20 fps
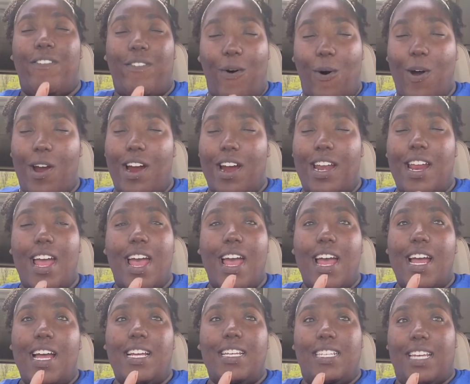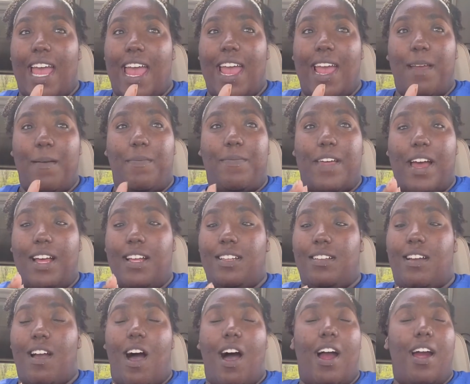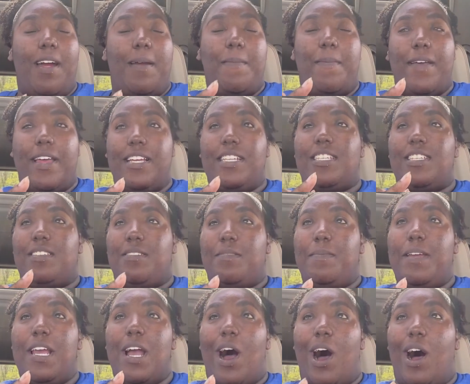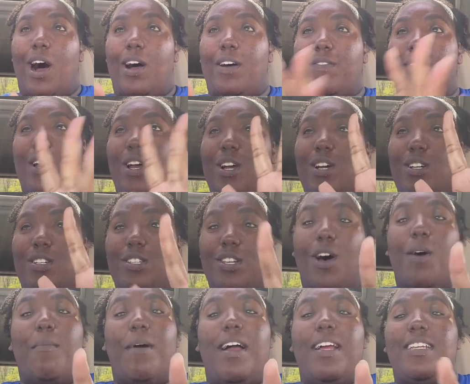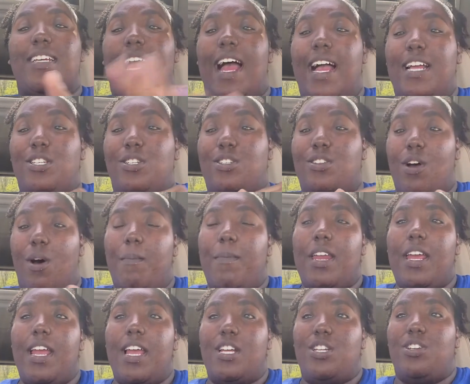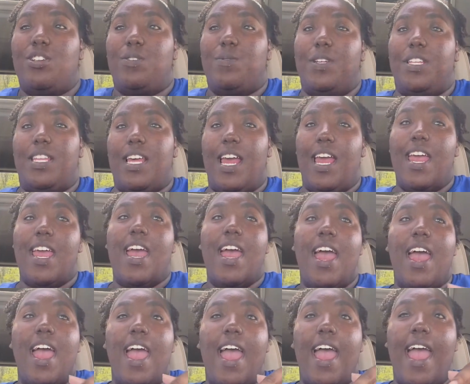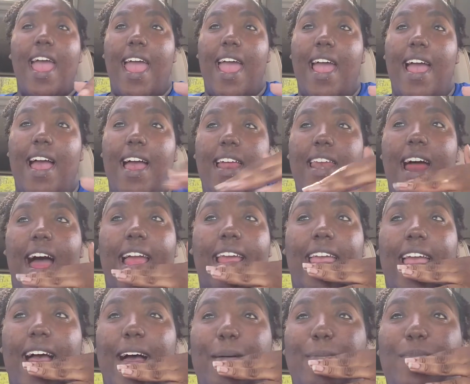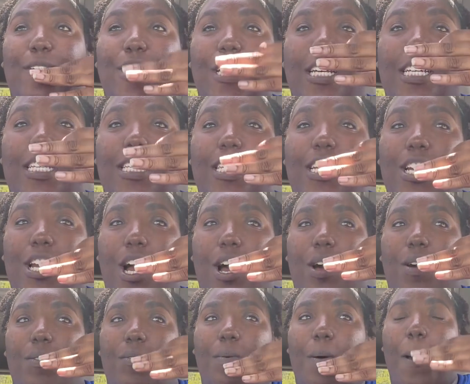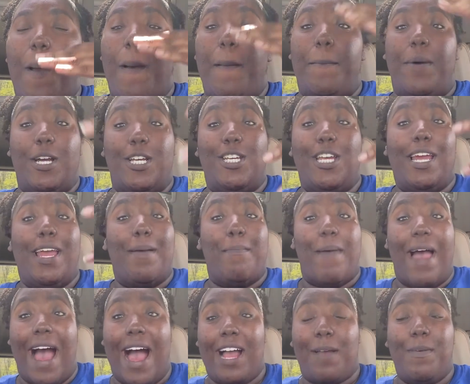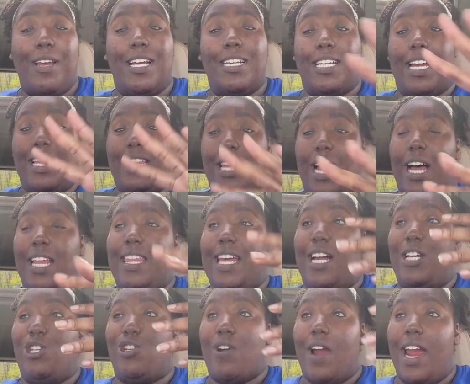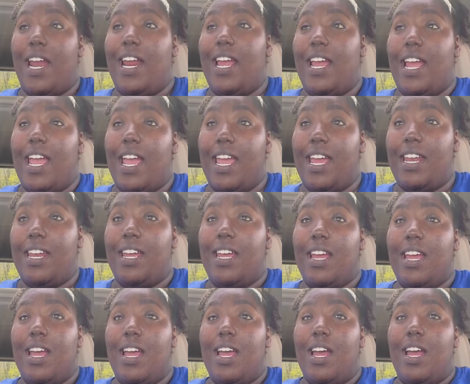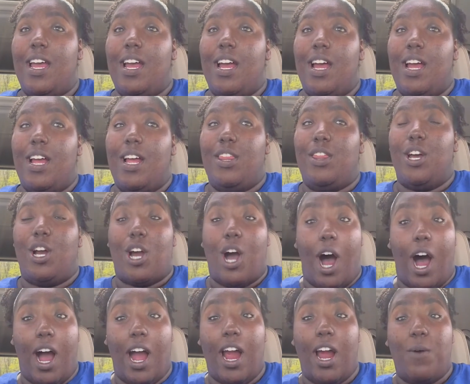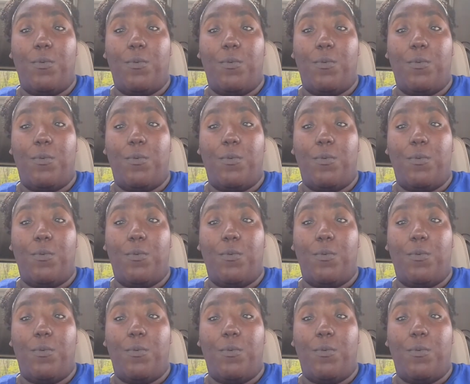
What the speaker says: Ford Escape. That car pissed me off so much. I had so many issues with it, and I kept just, you know, pushing it back because I thought that trading in the car